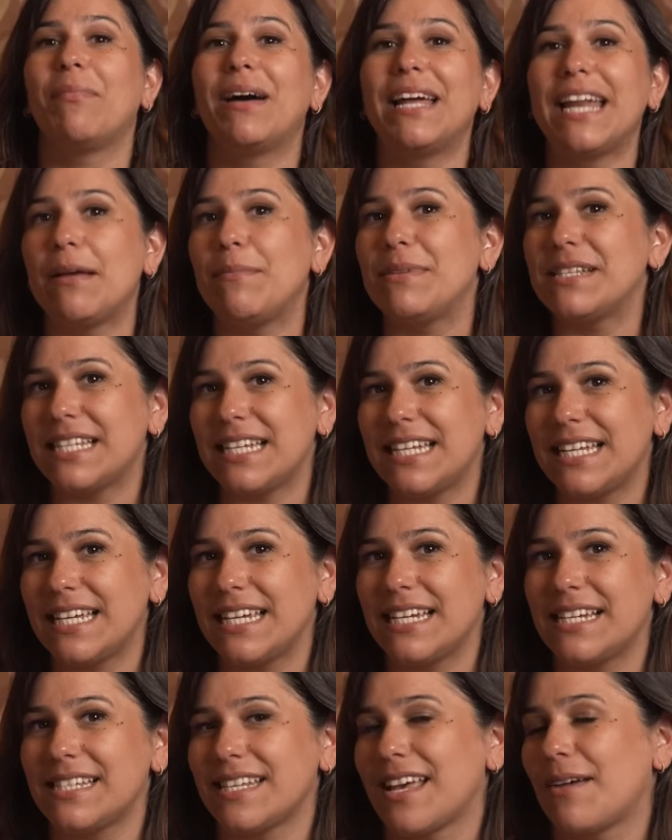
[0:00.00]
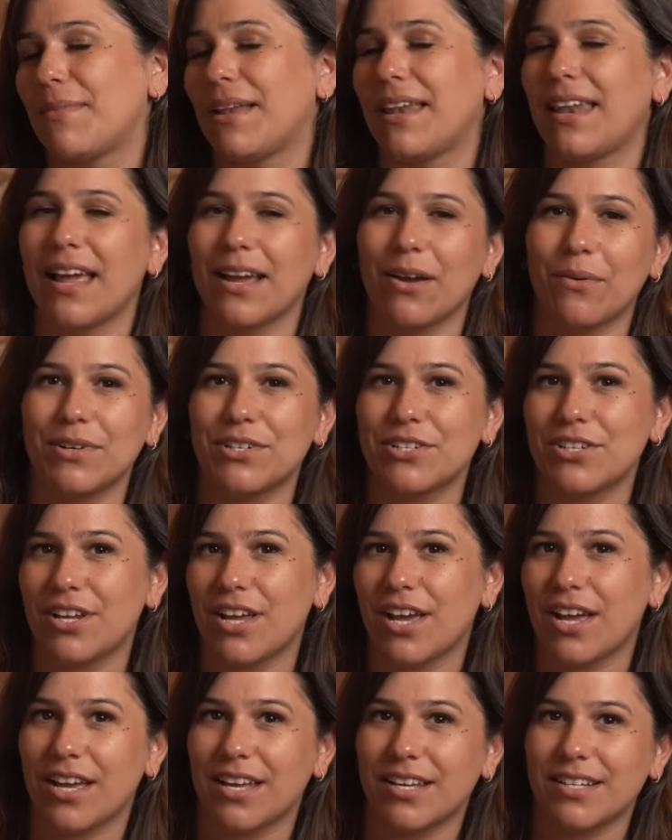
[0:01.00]
My name is Liz. I'm a language
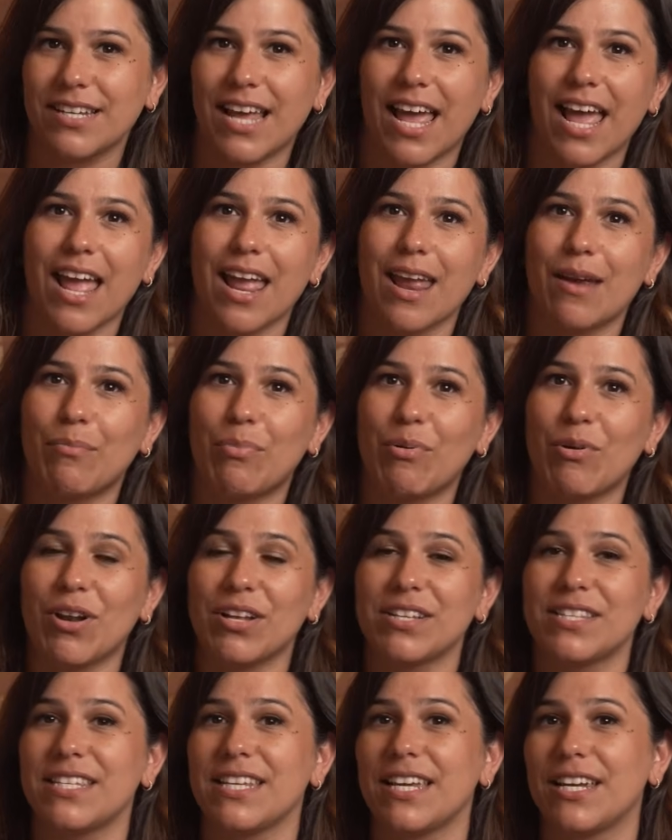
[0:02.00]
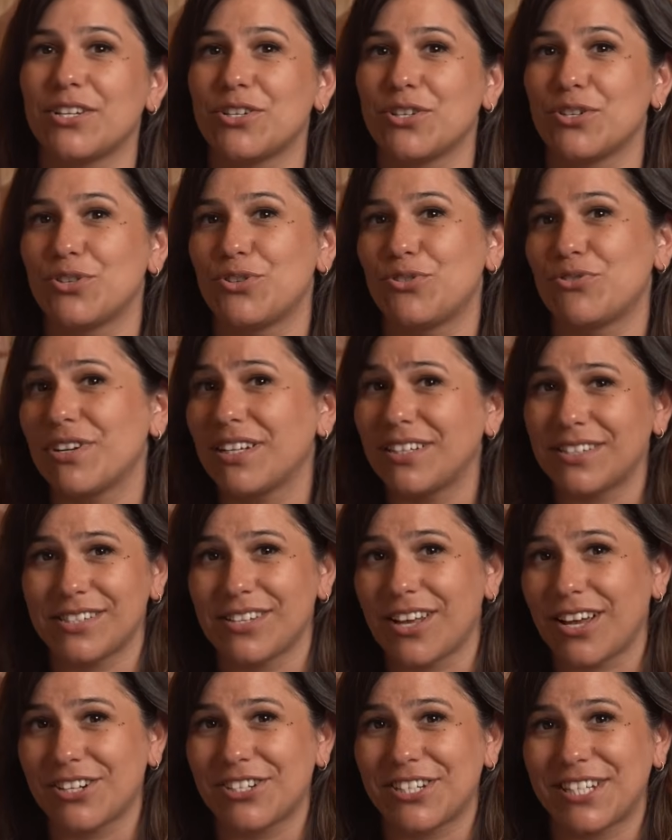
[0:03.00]
nerd, a pronunciation drill
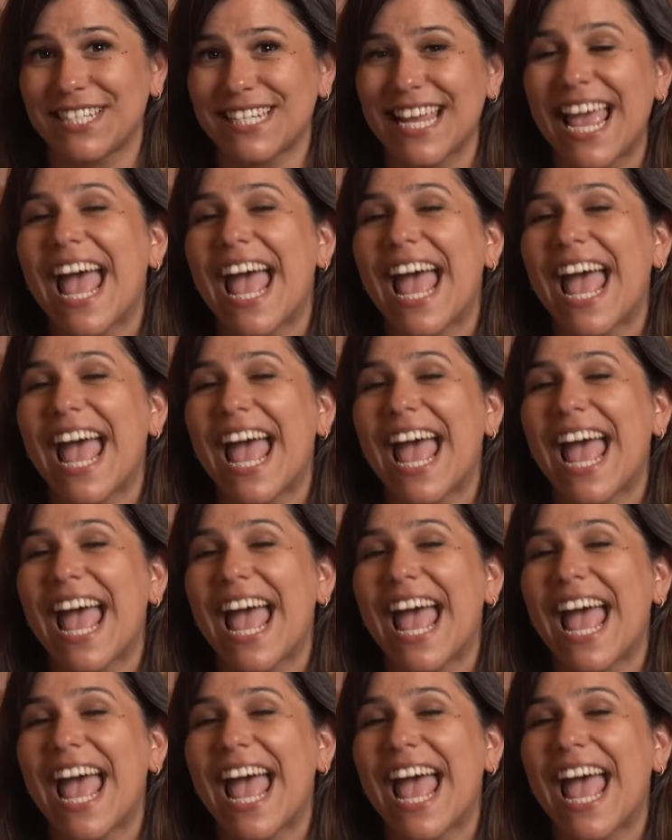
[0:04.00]
sergeant,